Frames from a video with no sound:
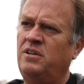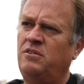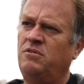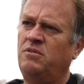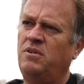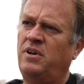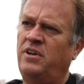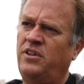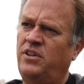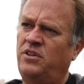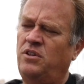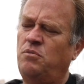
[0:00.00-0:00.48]

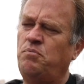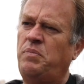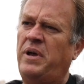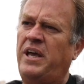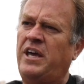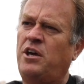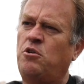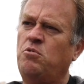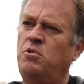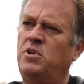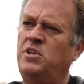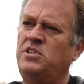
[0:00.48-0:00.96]
rather than
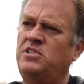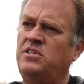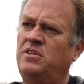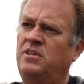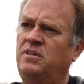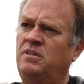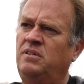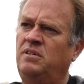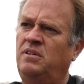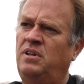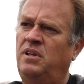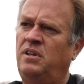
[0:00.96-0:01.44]
backwards,
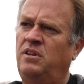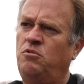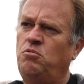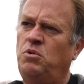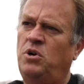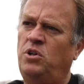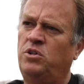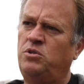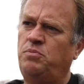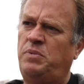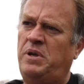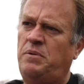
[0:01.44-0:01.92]
and the
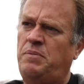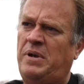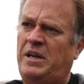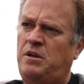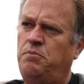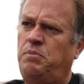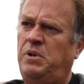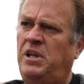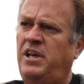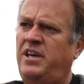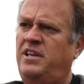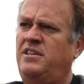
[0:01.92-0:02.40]
world will be a
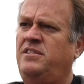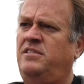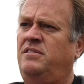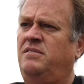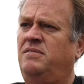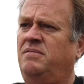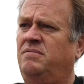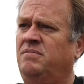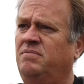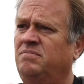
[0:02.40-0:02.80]
better place.